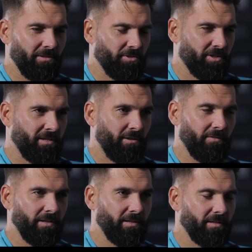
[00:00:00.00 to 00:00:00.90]
it was just
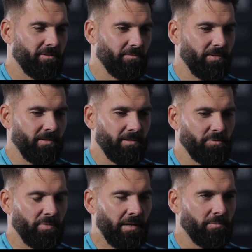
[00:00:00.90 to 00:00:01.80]
lovely to
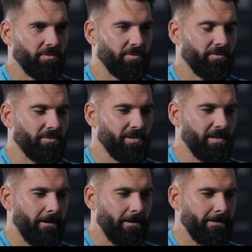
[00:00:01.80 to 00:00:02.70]
be able to